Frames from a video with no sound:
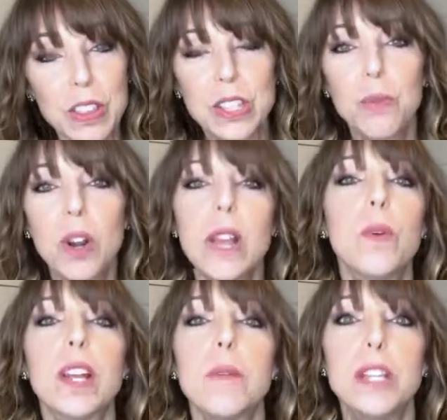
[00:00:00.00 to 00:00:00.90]
This morning,
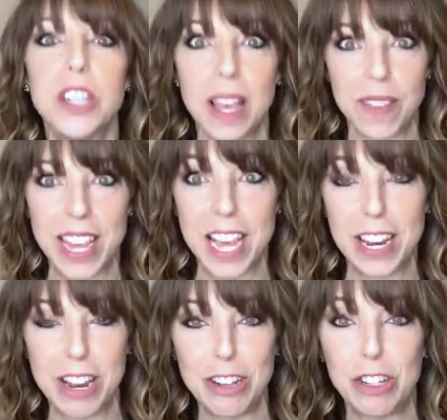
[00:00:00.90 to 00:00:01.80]
we're gonna be diving
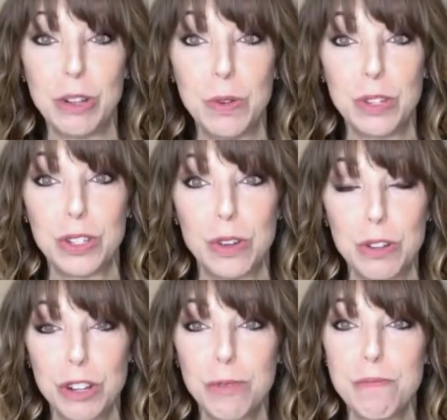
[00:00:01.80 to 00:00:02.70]
into
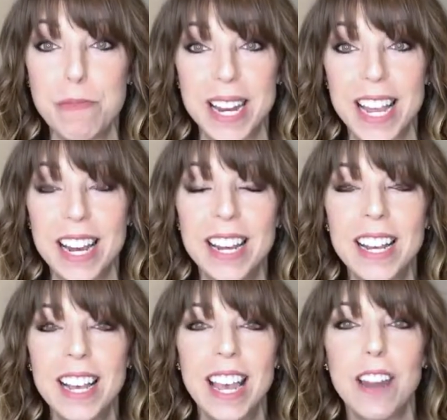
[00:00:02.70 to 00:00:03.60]
social media.
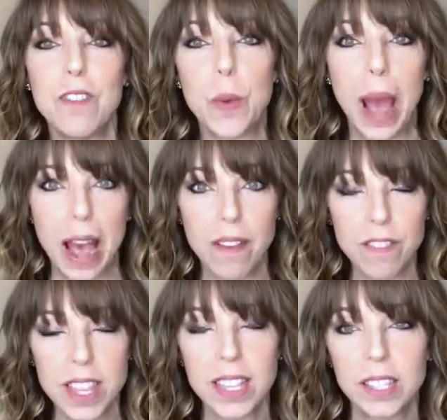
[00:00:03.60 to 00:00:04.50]
And if you
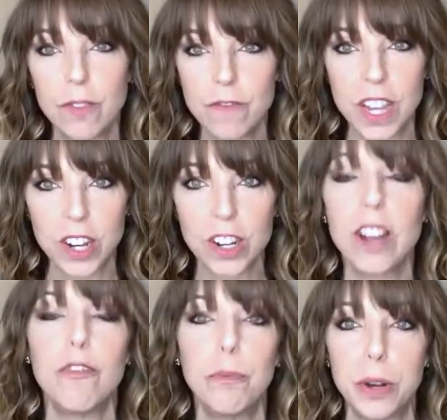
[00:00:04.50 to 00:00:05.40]
have this fear
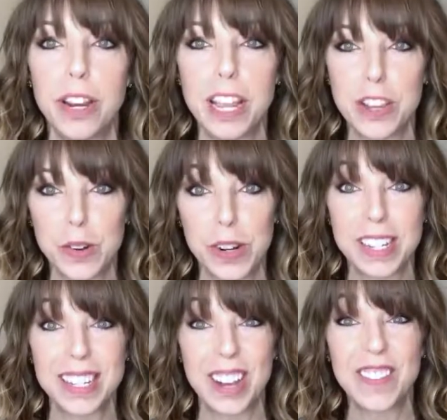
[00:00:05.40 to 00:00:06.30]
of putting
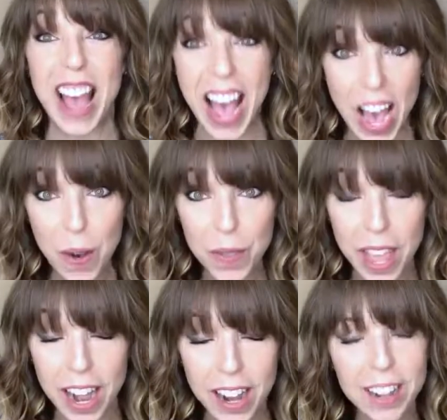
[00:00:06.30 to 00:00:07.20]
yourself out
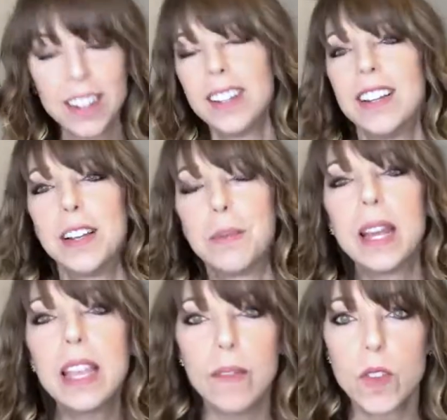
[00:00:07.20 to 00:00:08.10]
there, I'm
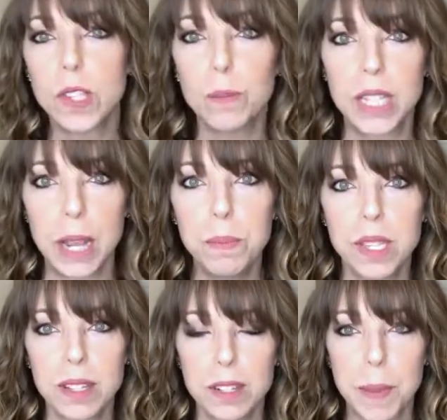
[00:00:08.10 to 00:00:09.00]
gonna give you some
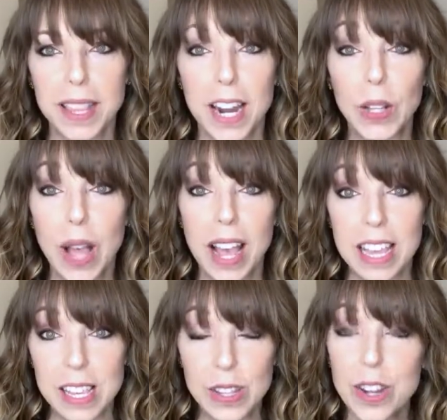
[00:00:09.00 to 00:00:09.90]
tips to make that a
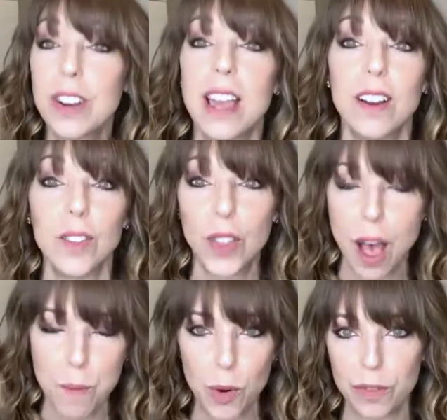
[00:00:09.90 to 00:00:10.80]
lot easier and a
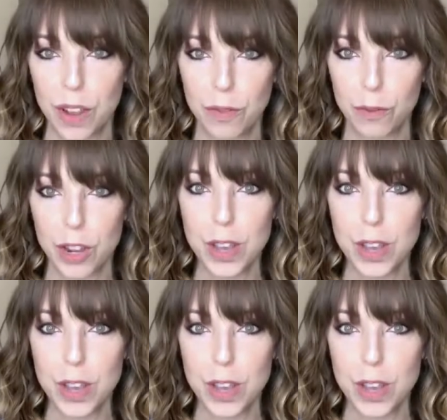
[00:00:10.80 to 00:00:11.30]
lot more fun for